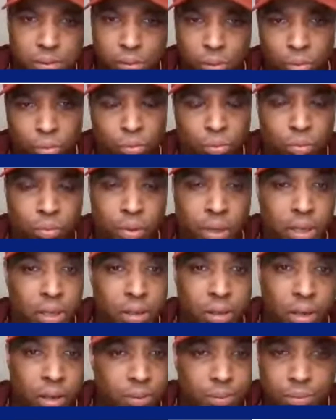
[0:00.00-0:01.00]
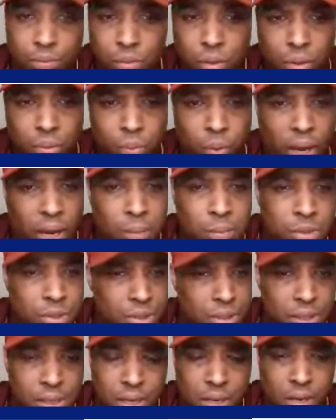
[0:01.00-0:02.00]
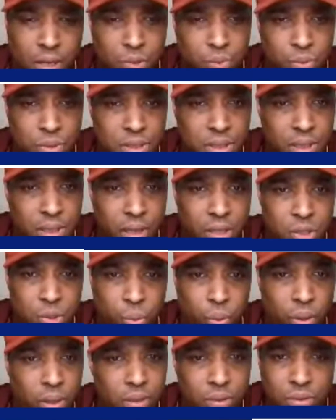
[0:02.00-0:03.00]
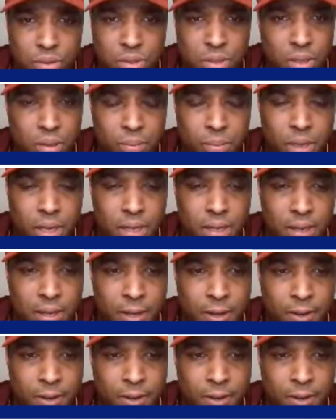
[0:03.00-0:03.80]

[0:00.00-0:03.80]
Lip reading: Regulon, how much did he cost? Was he like 20 or something like that?